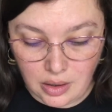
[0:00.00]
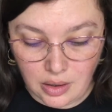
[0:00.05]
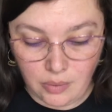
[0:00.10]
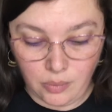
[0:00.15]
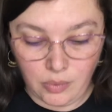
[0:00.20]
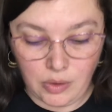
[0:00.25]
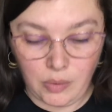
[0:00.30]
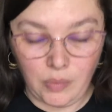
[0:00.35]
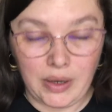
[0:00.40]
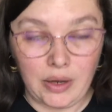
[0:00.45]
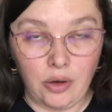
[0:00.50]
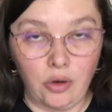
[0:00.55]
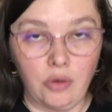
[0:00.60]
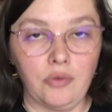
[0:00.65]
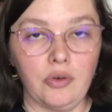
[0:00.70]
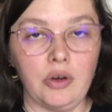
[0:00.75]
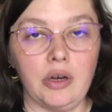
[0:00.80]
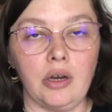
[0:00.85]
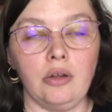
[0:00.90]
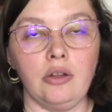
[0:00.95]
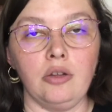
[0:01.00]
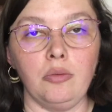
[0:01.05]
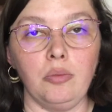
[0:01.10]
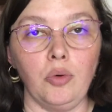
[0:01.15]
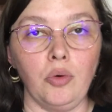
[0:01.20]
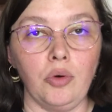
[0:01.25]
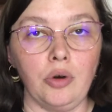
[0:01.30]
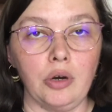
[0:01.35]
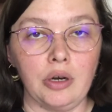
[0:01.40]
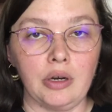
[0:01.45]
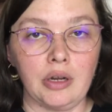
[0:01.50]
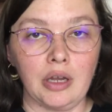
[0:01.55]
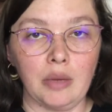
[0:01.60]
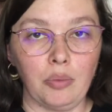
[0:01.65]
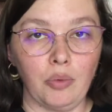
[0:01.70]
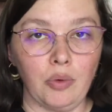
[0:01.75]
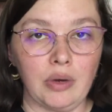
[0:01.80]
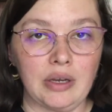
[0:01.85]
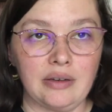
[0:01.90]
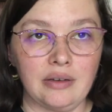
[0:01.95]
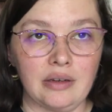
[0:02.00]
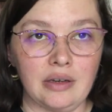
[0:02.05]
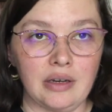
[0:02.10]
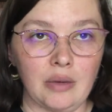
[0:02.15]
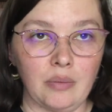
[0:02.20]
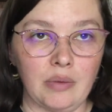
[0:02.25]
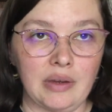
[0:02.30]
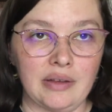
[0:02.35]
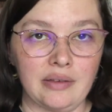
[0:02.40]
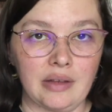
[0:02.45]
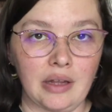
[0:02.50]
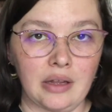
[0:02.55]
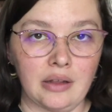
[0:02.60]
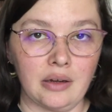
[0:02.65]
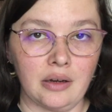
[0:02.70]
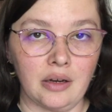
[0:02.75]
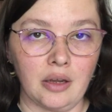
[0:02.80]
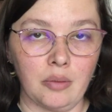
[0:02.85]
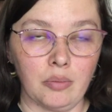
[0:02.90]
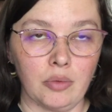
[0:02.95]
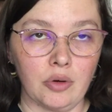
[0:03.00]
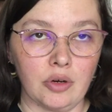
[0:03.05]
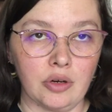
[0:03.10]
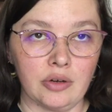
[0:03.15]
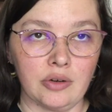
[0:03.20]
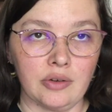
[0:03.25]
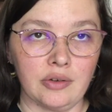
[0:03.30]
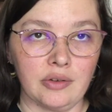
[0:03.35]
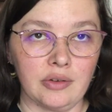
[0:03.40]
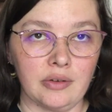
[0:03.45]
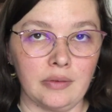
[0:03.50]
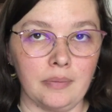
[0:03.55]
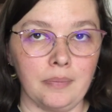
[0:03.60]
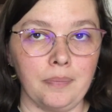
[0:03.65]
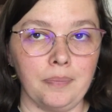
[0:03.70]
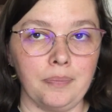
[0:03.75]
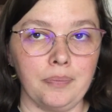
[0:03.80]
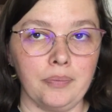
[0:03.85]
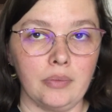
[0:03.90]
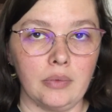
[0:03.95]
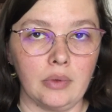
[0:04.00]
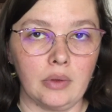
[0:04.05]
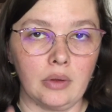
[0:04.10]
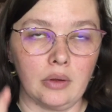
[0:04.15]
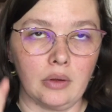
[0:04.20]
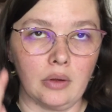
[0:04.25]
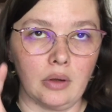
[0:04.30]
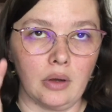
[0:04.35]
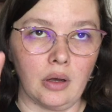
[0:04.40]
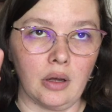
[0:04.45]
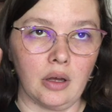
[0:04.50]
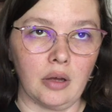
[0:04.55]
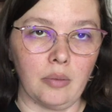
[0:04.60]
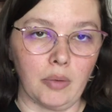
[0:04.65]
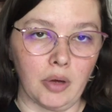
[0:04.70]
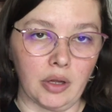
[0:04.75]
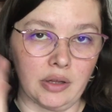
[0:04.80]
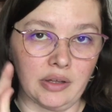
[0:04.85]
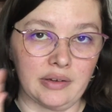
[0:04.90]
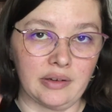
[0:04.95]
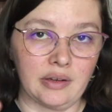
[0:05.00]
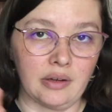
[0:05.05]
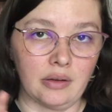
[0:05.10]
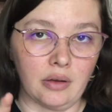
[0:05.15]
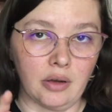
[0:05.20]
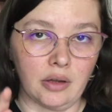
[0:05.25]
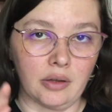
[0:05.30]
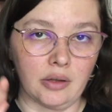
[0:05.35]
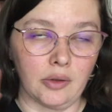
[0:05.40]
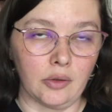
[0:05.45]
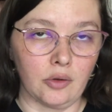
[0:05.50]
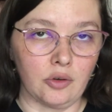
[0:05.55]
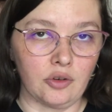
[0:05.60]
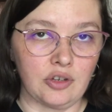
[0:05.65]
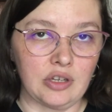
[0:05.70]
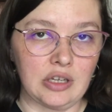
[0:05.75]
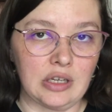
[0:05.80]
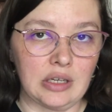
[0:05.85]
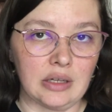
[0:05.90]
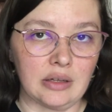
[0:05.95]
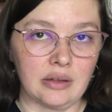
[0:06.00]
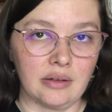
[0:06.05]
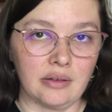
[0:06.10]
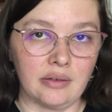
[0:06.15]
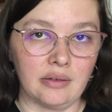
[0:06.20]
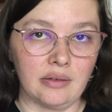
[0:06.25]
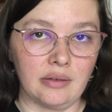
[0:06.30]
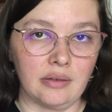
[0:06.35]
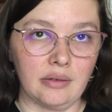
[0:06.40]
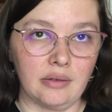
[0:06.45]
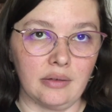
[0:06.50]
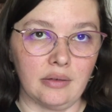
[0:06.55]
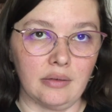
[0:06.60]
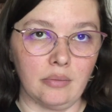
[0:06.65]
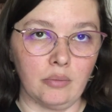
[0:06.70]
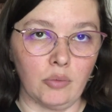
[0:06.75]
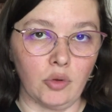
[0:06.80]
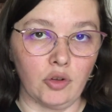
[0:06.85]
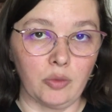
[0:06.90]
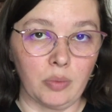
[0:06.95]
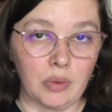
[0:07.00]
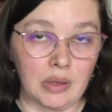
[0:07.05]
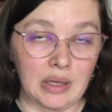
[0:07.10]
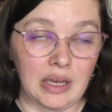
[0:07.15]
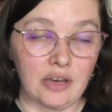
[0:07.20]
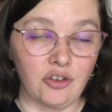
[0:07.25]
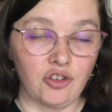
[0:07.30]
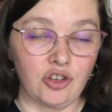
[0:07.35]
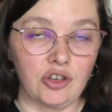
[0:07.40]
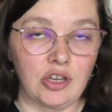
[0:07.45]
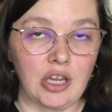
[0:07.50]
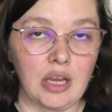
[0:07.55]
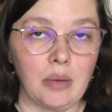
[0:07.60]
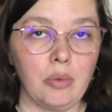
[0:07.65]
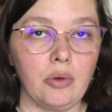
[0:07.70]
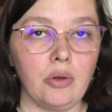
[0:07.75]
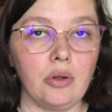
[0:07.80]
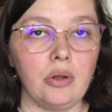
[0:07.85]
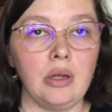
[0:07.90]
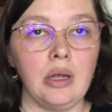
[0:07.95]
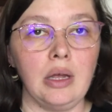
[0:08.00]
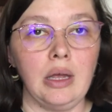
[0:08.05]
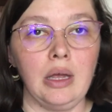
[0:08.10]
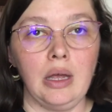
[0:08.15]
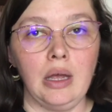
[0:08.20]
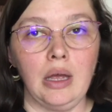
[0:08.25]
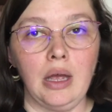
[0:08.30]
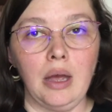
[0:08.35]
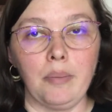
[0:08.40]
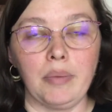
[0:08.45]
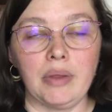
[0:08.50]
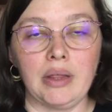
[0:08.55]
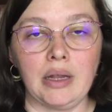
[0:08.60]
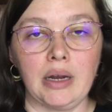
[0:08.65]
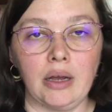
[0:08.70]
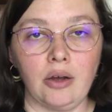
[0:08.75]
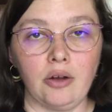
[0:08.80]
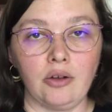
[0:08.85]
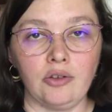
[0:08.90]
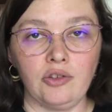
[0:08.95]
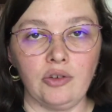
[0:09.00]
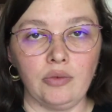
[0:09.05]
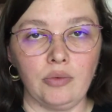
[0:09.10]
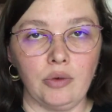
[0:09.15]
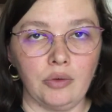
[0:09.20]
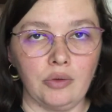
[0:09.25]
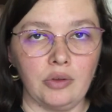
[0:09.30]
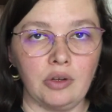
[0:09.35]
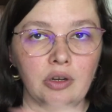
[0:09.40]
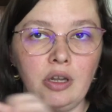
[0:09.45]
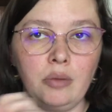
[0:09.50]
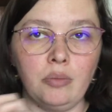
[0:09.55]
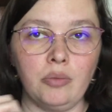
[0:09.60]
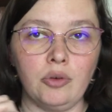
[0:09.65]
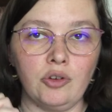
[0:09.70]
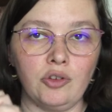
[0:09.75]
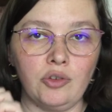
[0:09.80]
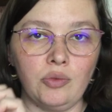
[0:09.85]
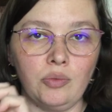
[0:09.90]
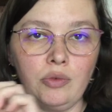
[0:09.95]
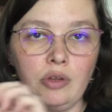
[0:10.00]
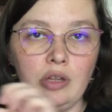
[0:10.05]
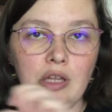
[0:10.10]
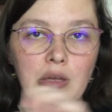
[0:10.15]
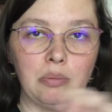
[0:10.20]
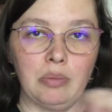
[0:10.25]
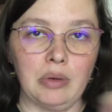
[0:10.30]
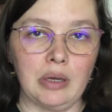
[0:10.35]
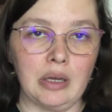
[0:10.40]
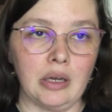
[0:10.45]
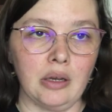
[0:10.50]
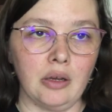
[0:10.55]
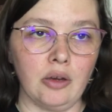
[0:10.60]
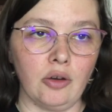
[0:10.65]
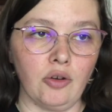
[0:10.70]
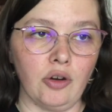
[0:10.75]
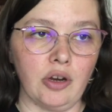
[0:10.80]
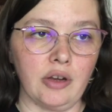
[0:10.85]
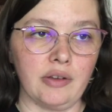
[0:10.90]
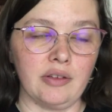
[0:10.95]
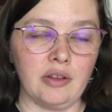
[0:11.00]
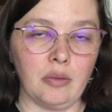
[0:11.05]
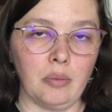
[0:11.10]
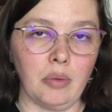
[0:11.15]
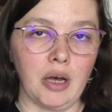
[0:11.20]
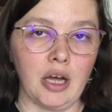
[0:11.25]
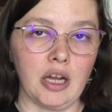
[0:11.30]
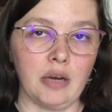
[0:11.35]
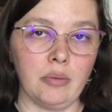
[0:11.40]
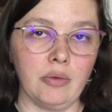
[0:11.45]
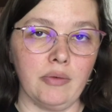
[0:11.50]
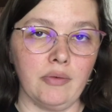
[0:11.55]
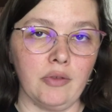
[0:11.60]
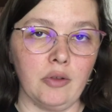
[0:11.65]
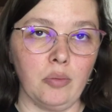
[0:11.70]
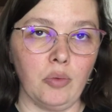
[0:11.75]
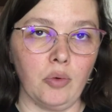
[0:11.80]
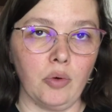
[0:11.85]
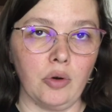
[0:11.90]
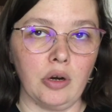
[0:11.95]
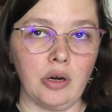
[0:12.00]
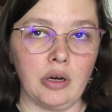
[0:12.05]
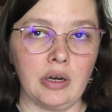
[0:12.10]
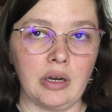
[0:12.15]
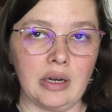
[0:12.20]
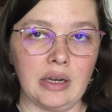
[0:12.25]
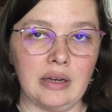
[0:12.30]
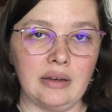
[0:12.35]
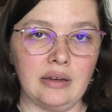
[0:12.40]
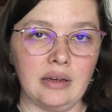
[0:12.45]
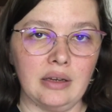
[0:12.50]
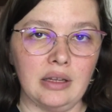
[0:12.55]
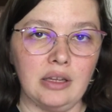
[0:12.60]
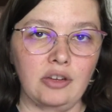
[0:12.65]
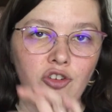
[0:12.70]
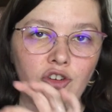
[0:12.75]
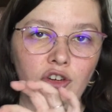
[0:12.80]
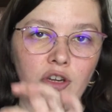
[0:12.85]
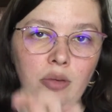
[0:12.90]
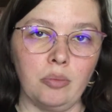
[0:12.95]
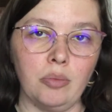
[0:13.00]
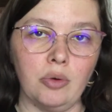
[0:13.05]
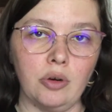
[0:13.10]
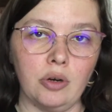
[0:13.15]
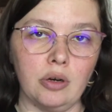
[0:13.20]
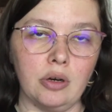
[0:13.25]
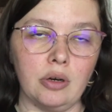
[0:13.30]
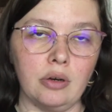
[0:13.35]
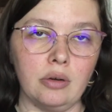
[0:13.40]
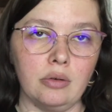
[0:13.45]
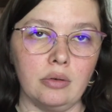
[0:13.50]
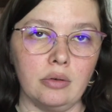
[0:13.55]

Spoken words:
We went over it on the board. I pointed and we said the numbers on the 13 multiplication table. But then I also wrote the numbers really big across the bottom of the board, and I did each number